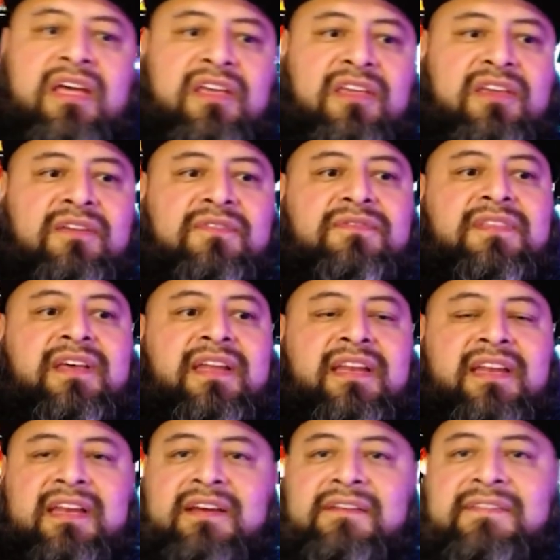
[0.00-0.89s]
You've done
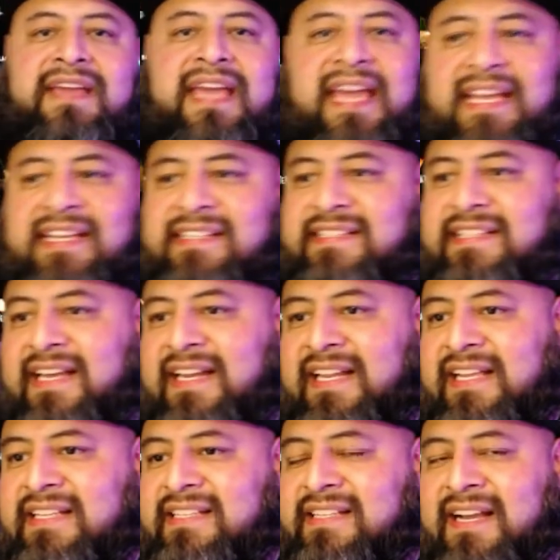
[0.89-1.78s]
enough case
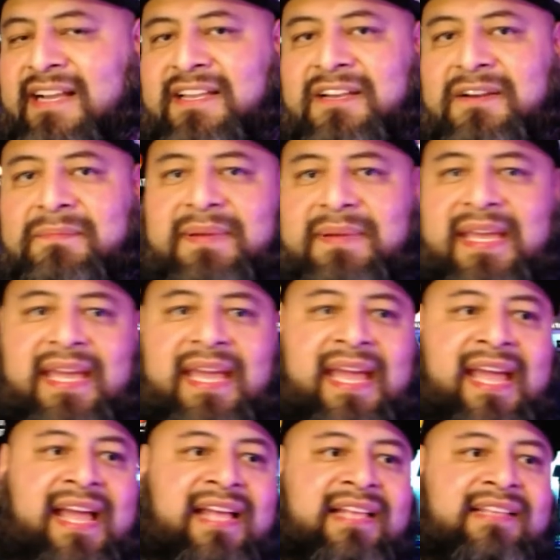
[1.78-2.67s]
studies on your
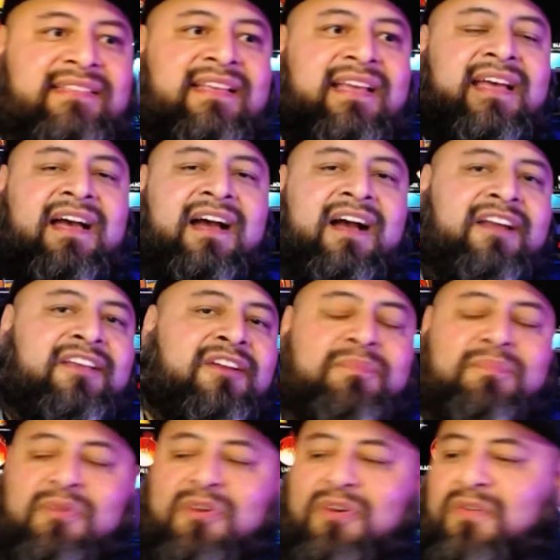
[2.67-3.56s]
Behance, on your
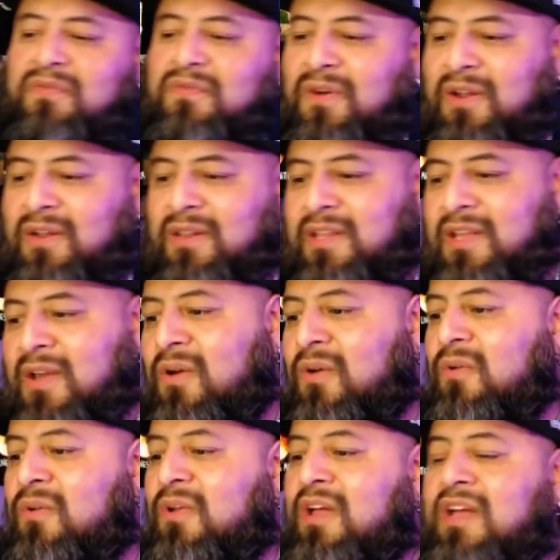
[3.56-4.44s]

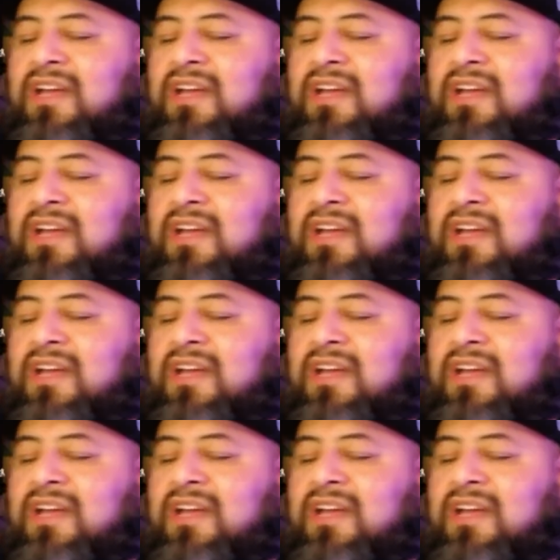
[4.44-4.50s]
portfolio.